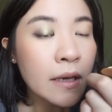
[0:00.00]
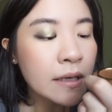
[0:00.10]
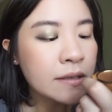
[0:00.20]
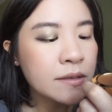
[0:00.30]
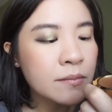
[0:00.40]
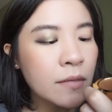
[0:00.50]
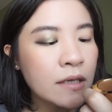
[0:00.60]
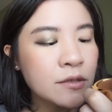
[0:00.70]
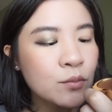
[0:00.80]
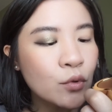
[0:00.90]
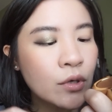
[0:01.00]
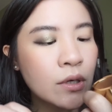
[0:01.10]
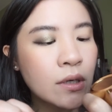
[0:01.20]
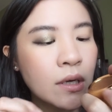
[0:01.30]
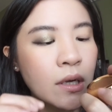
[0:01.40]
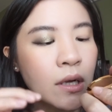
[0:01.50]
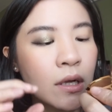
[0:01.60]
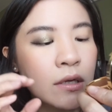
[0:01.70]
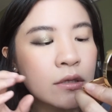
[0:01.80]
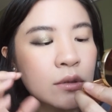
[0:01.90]
It's much more
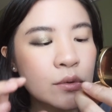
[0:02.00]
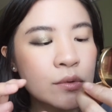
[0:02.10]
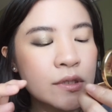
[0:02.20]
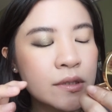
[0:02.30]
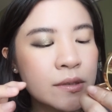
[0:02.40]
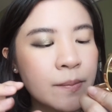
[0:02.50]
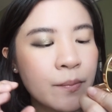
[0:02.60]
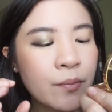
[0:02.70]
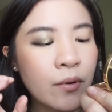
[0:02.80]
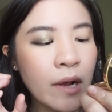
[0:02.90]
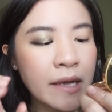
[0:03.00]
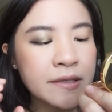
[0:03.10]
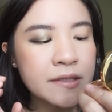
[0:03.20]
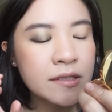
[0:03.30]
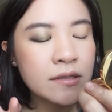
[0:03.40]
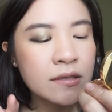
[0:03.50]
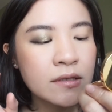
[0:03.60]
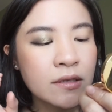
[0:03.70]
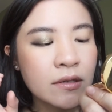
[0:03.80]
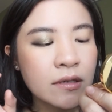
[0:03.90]
a loose pressed
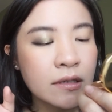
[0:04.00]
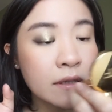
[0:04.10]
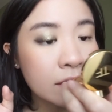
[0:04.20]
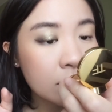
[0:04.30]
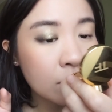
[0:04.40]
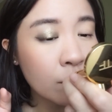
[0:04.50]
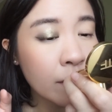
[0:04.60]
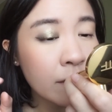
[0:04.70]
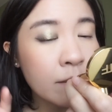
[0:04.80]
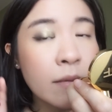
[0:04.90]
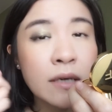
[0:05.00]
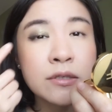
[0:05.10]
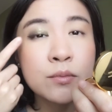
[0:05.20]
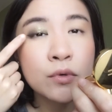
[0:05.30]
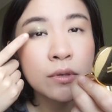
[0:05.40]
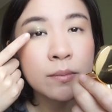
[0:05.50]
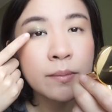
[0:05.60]
glitter with much more